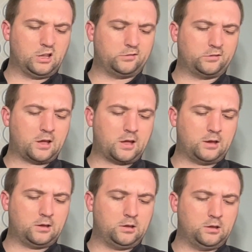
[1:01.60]
Let's
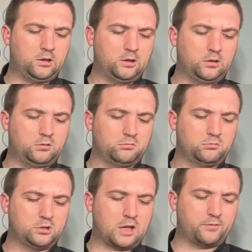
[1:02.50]
add in
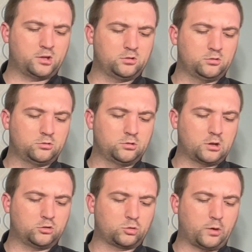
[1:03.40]
11
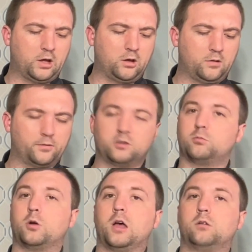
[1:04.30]
and 12 as
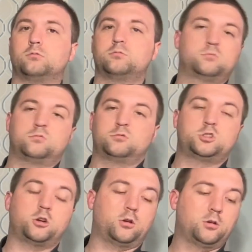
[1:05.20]
well.
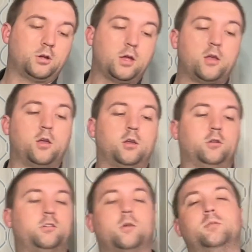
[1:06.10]
Sure.
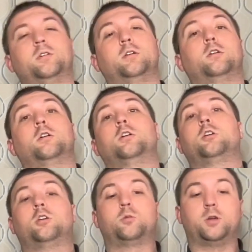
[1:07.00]
So
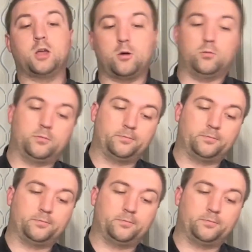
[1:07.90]
here we go.